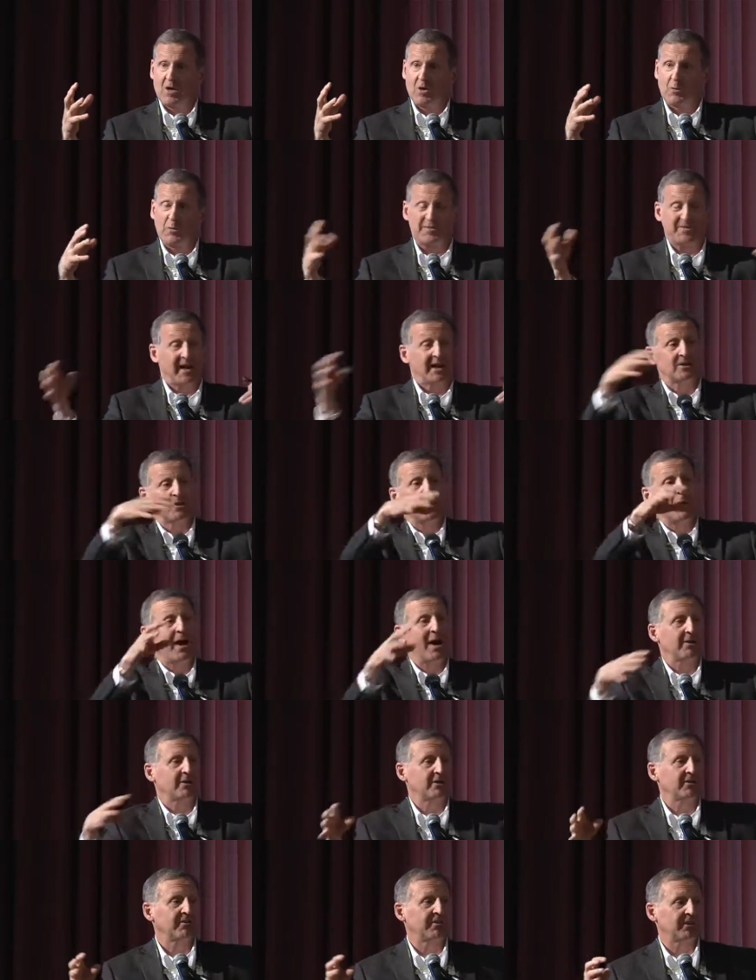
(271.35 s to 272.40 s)
we'd then go
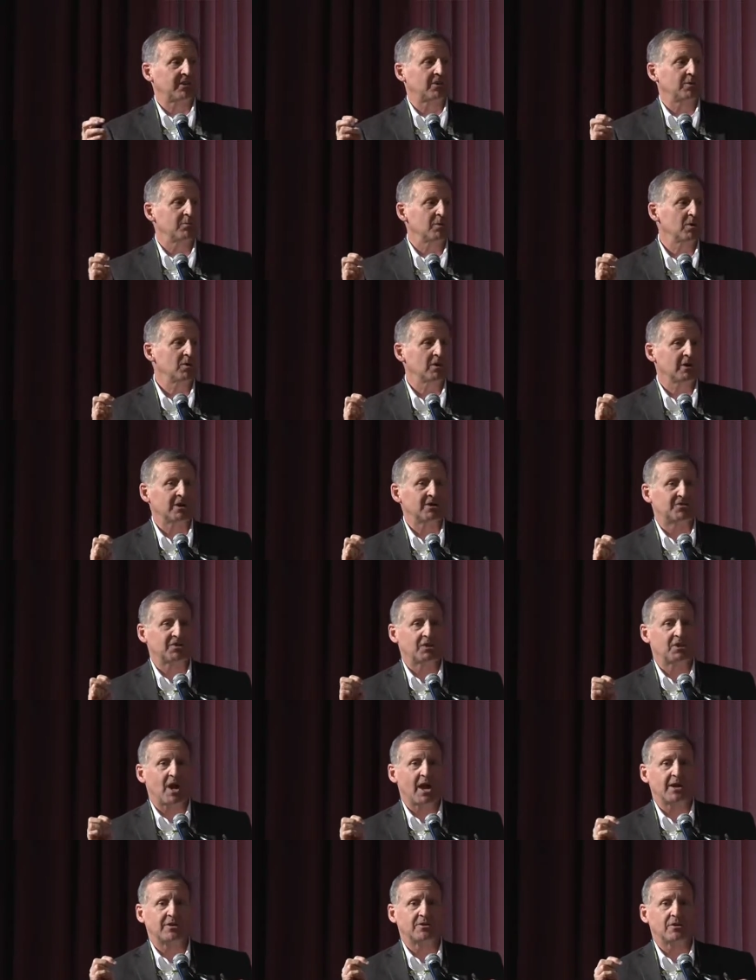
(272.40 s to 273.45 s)
out into the communities
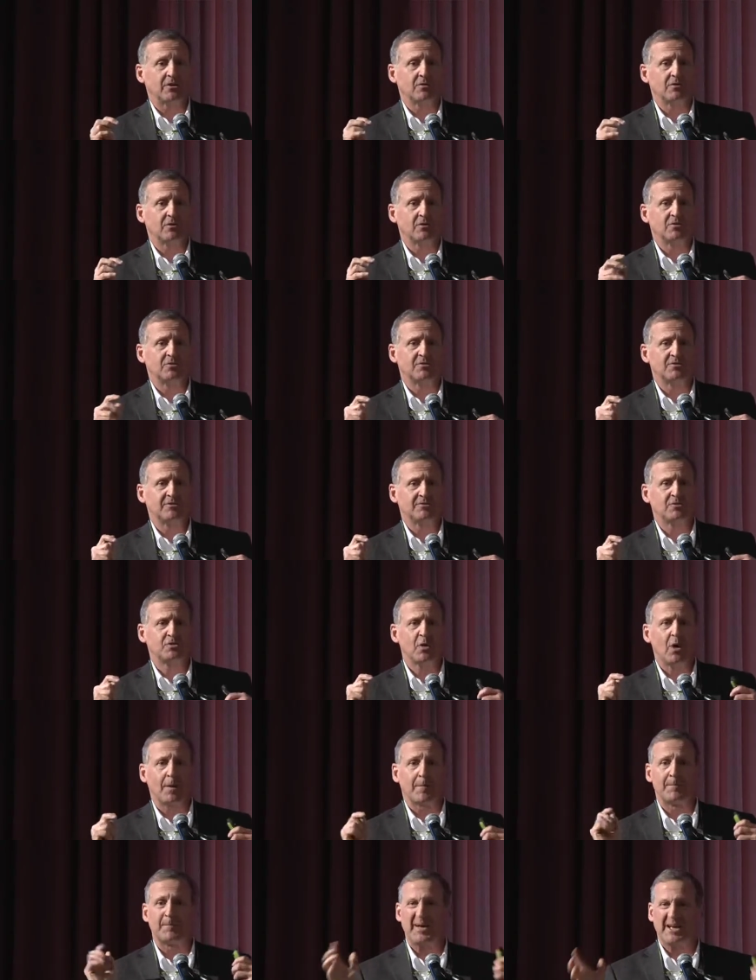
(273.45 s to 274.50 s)
and, and do
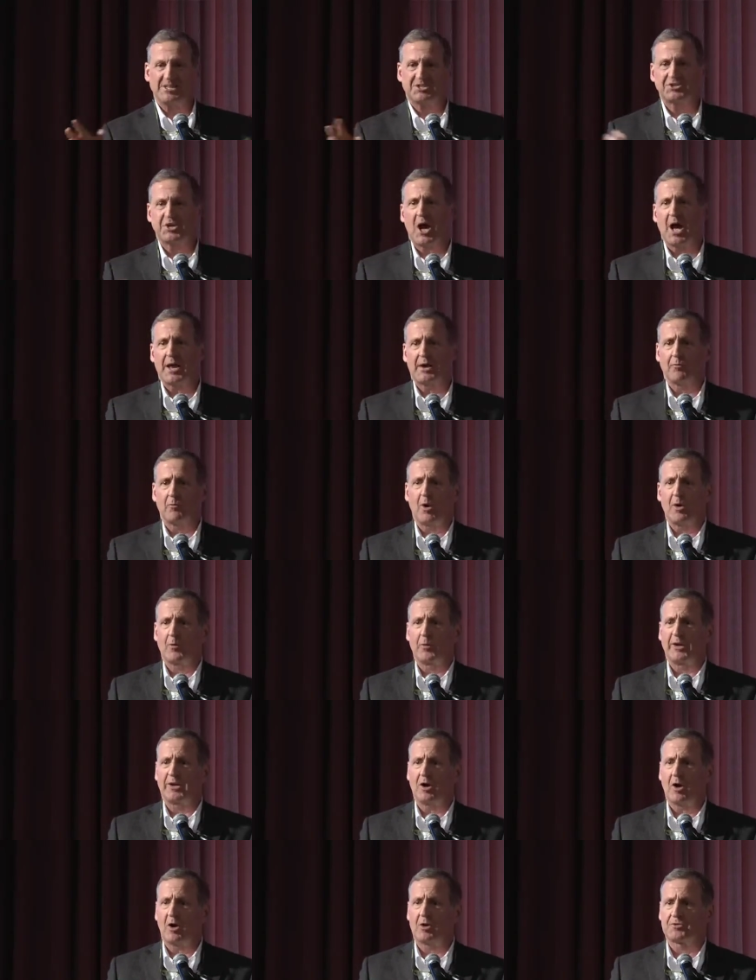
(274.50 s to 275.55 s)
our best shot at what we
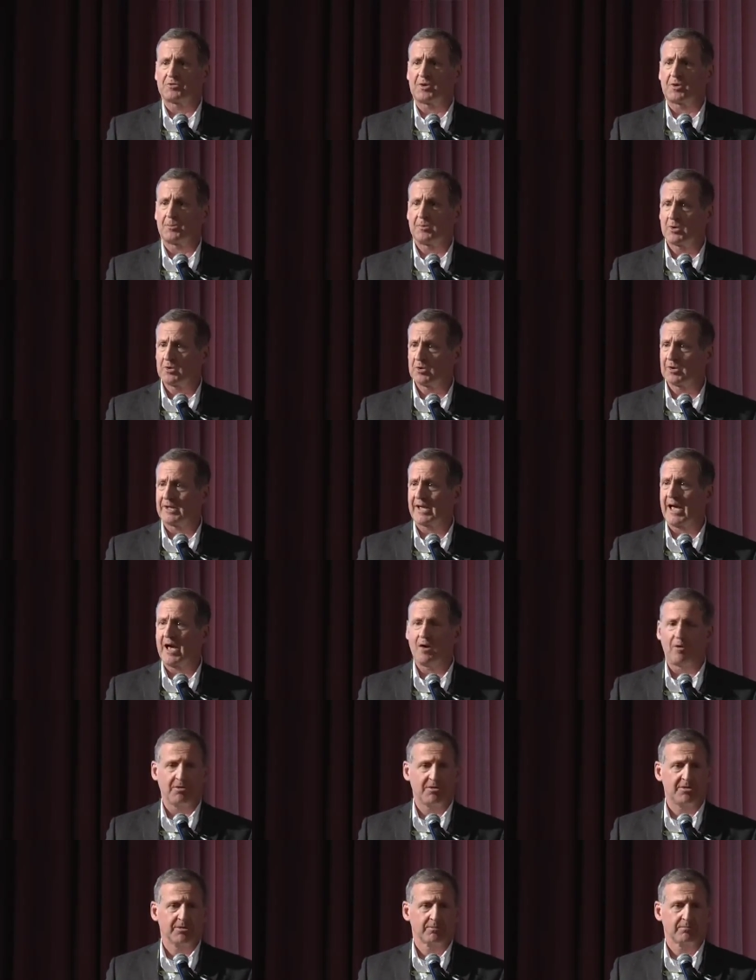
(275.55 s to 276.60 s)
called community
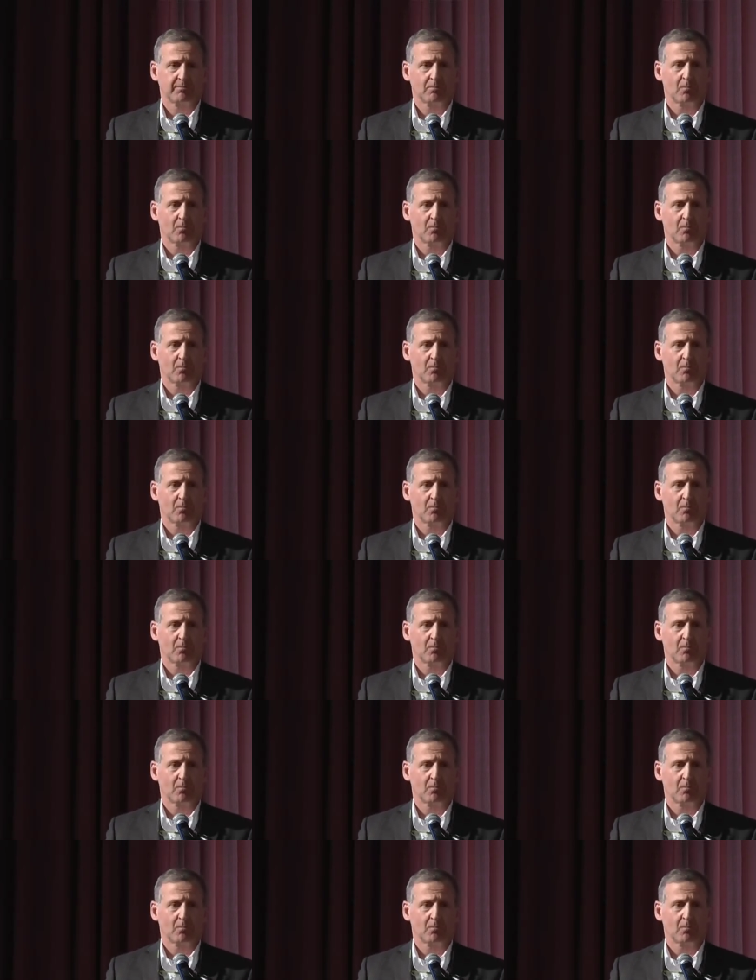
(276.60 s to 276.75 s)
health.